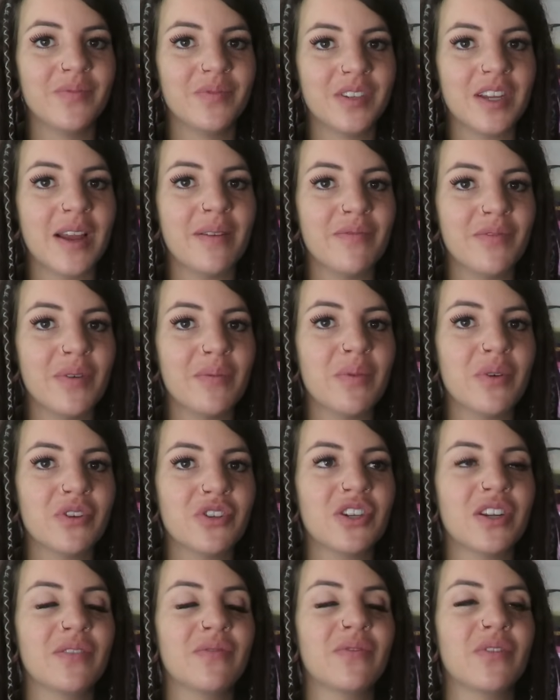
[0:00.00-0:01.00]
time for
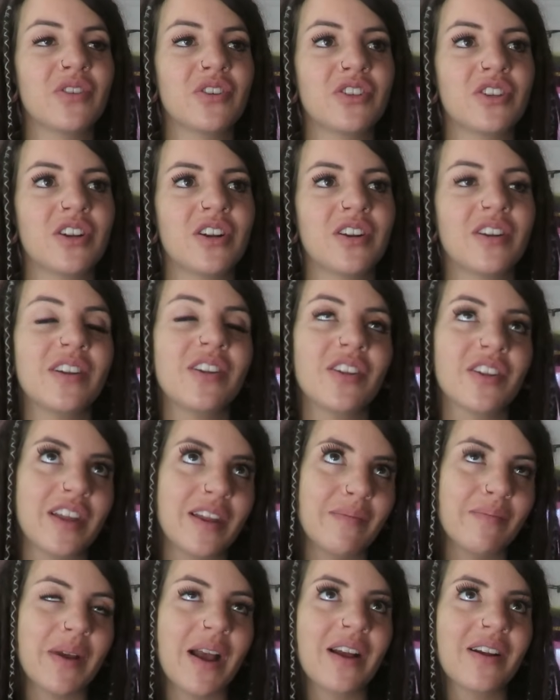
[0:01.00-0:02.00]
pushing, for sure.
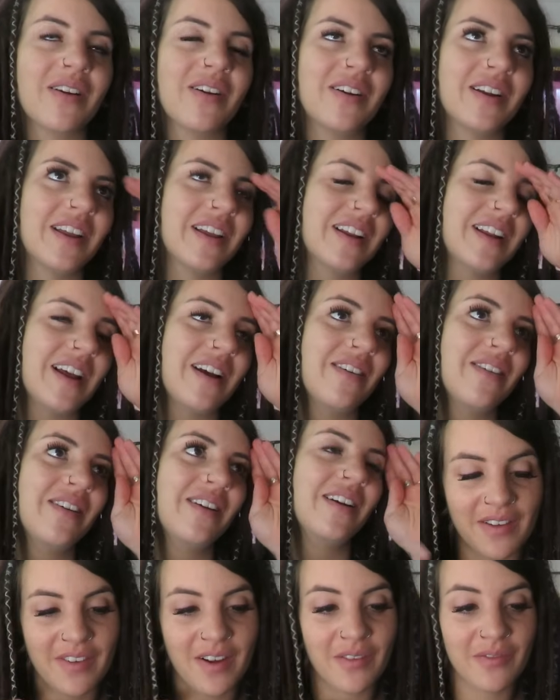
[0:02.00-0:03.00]
Looking back on it now,
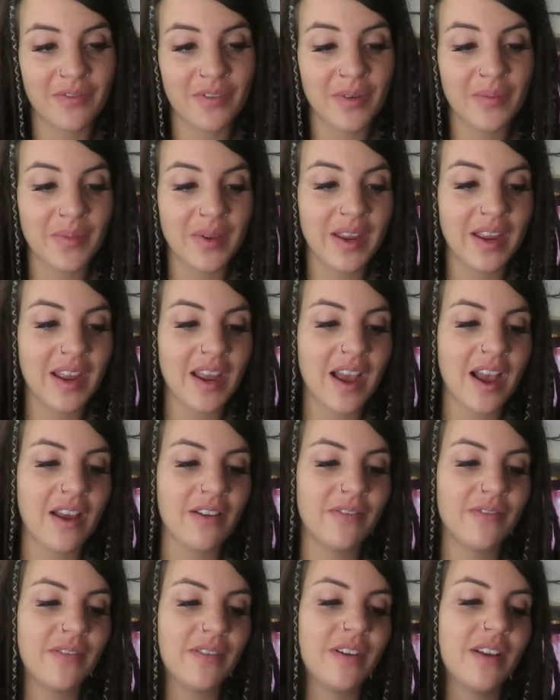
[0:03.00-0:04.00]
I found for me,
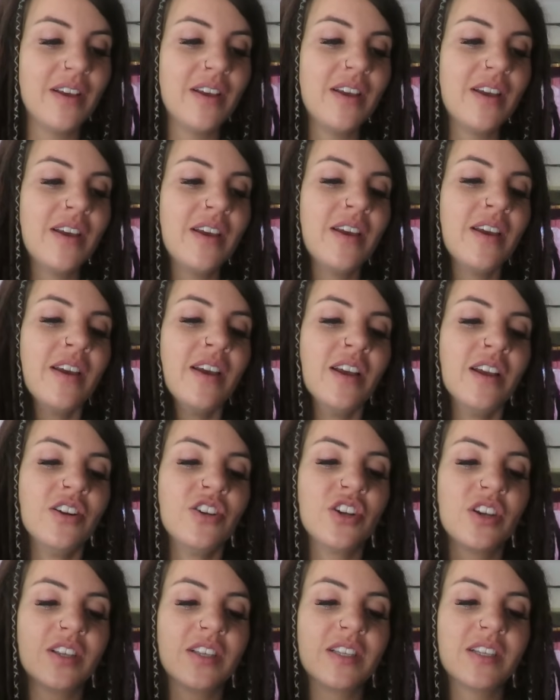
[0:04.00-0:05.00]
I've
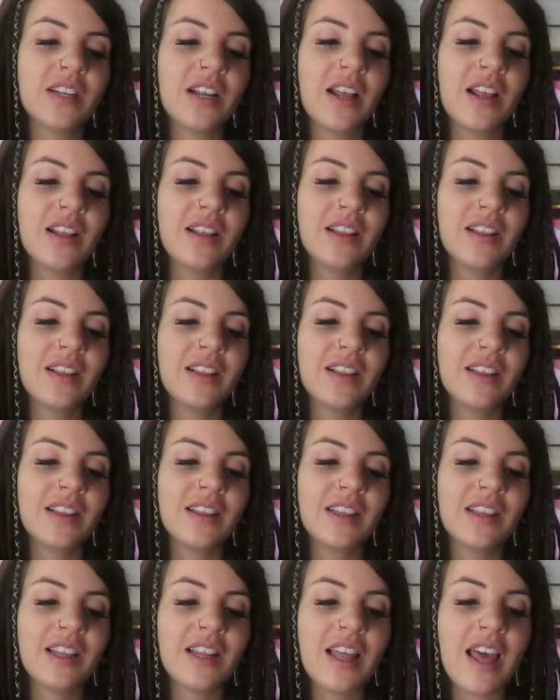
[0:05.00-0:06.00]
just
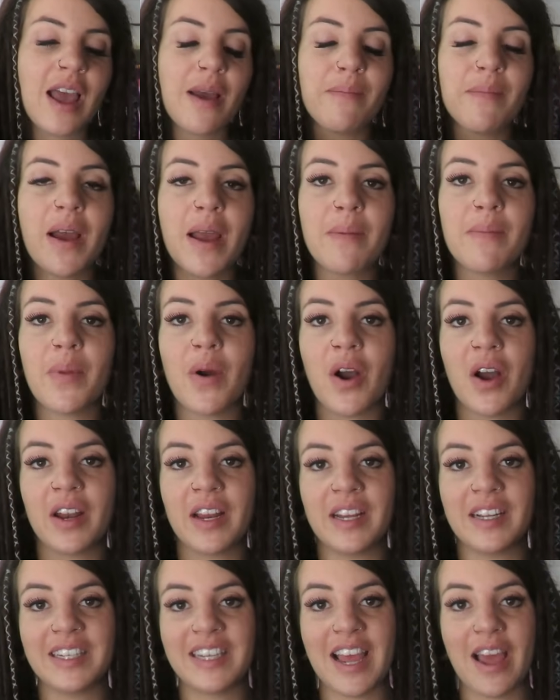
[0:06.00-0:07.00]
let my
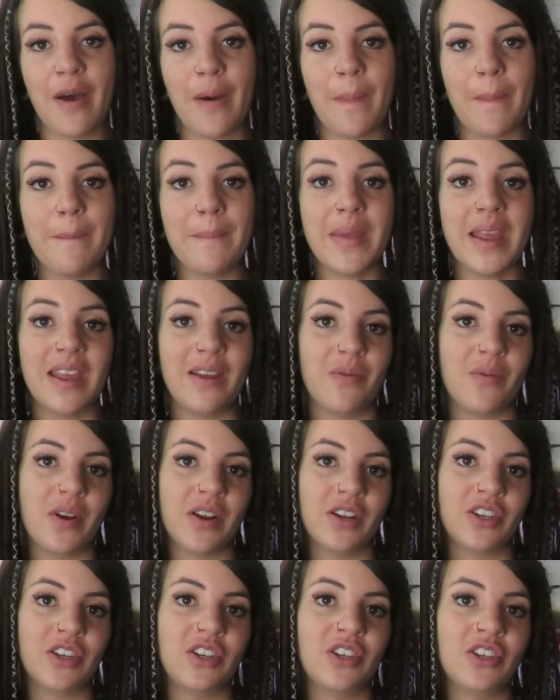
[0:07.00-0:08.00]
body tell me
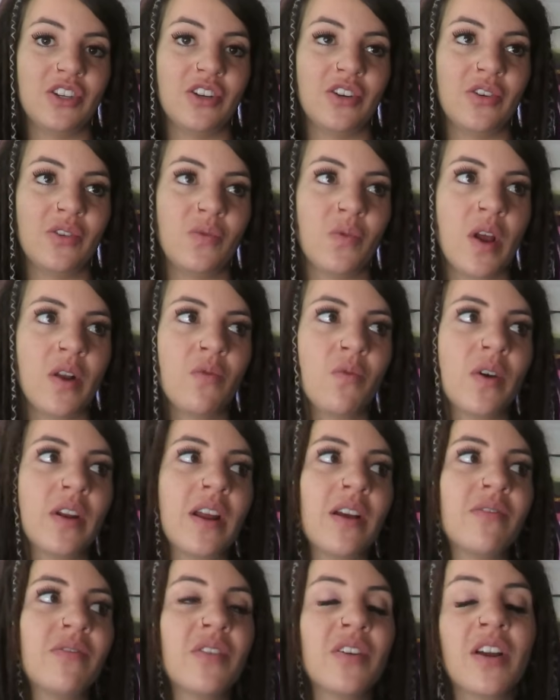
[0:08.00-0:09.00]
what to do, and
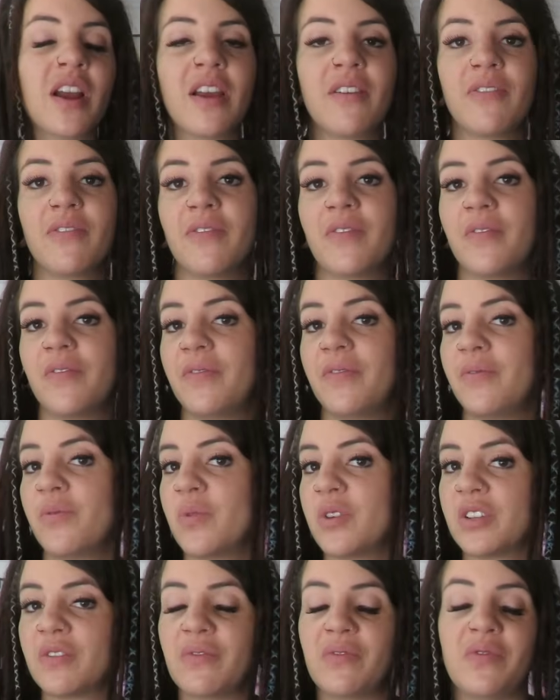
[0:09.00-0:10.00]
whatever I
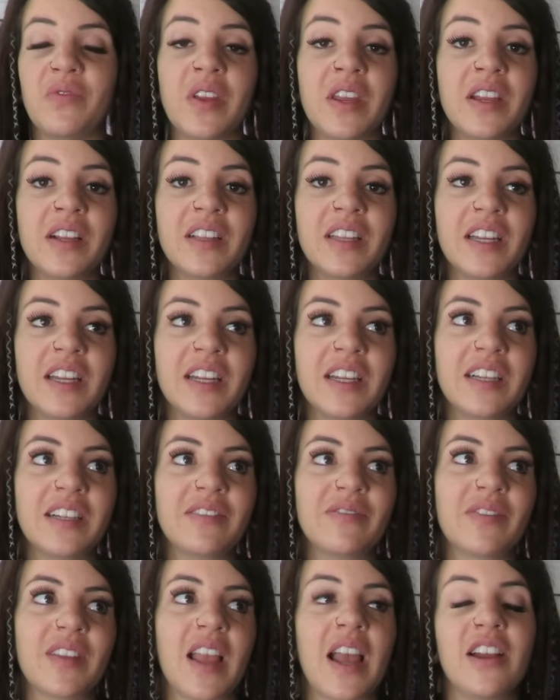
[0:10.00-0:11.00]
was
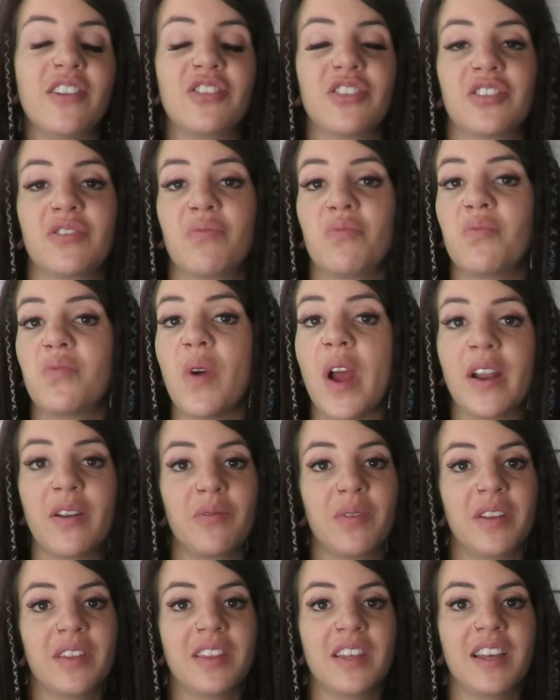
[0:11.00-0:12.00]
feeling, I just
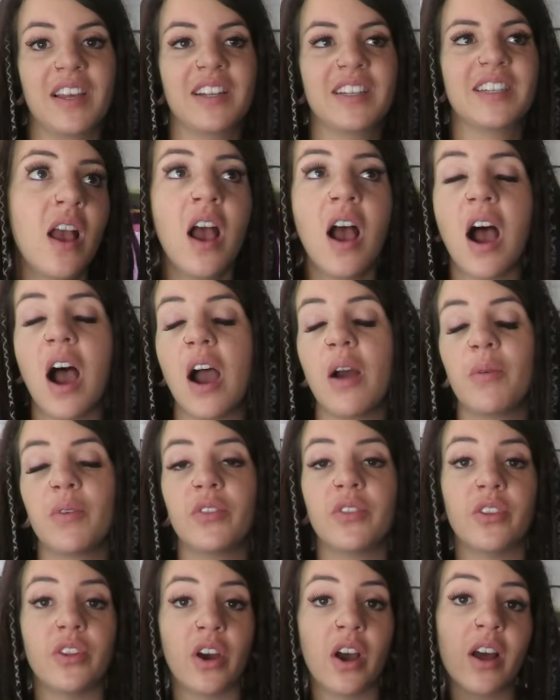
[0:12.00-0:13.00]
went with it. I
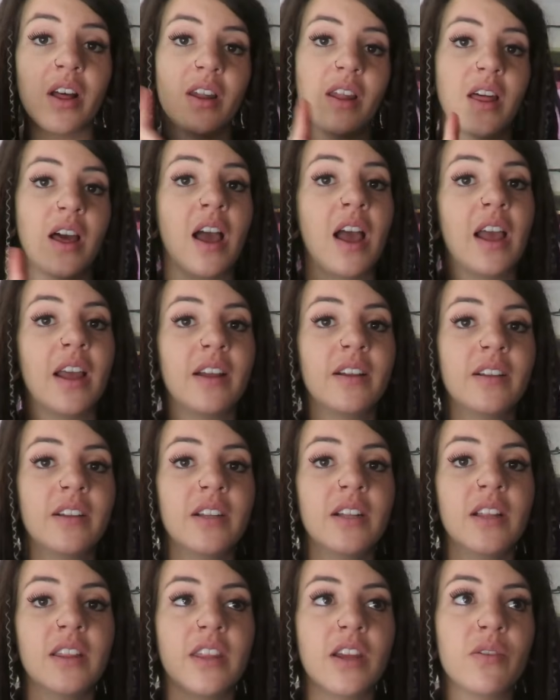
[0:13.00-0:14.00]
will not lie,
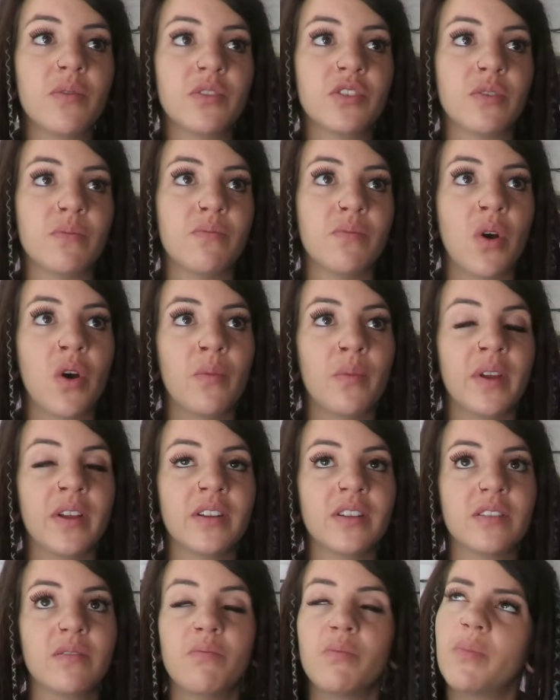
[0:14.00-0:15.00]
there was a
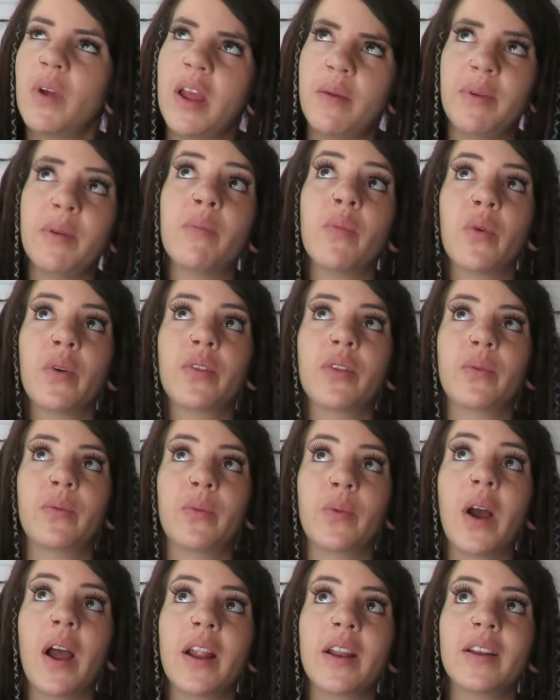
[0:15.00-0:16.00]
moment, maybe more
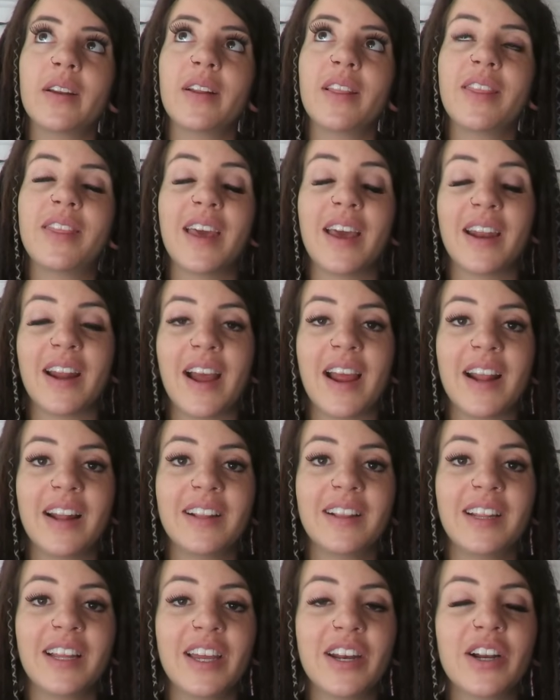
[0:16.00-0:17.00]
than one, that I
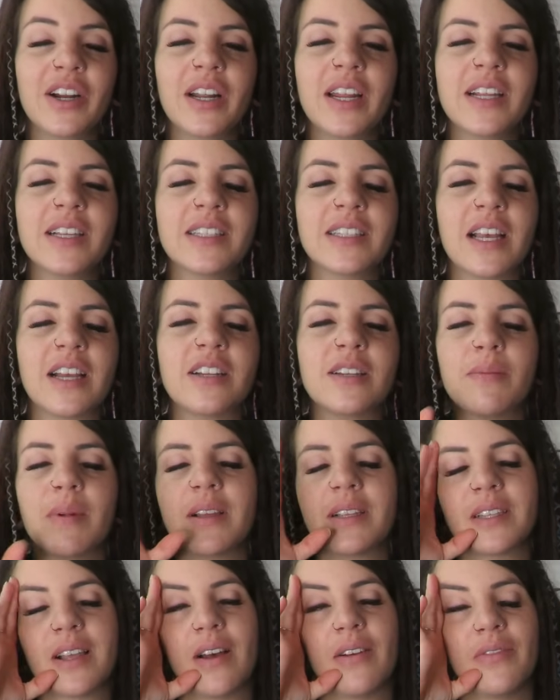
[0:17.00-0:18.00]
literally said to
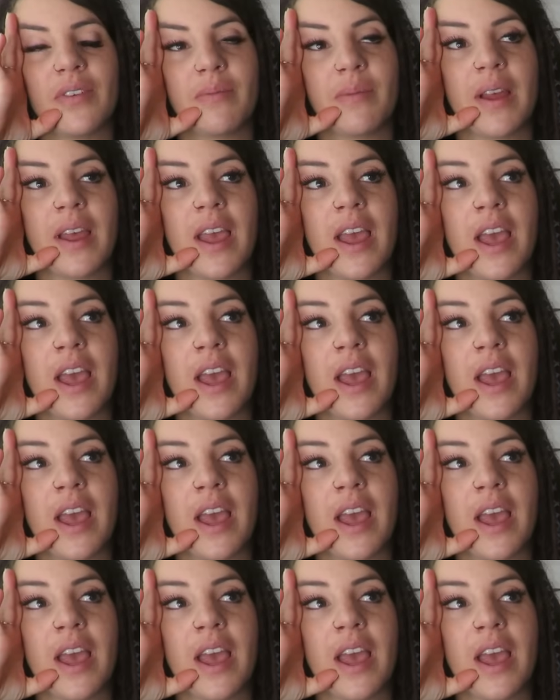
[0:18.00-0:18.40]
myself in my